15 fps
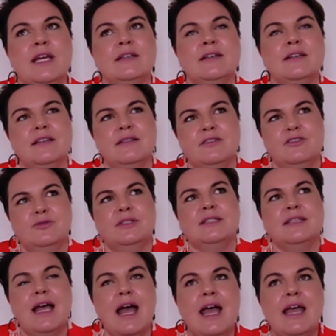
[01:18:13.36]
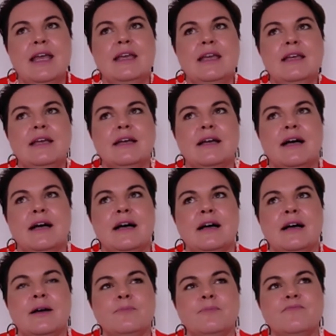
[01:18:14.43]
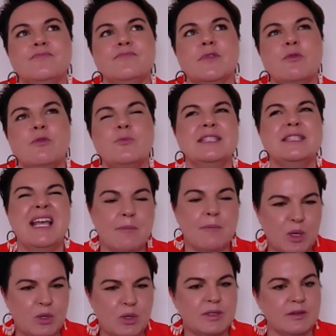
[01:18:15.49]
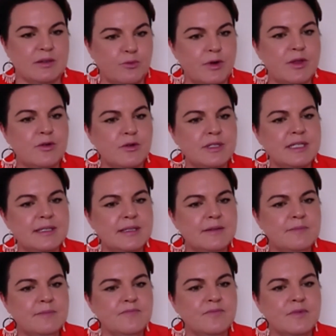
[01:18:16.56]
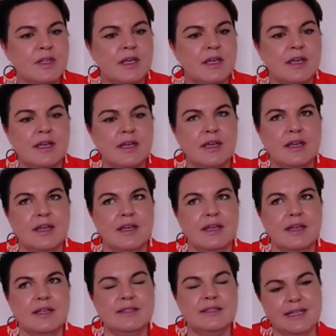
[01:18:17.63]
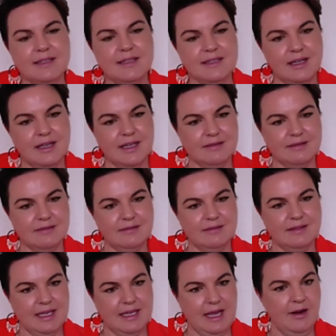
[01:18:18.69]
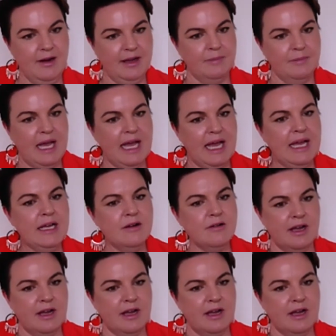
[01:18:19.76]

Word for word: we say a person with autism, it sounds like they're carrying a bag around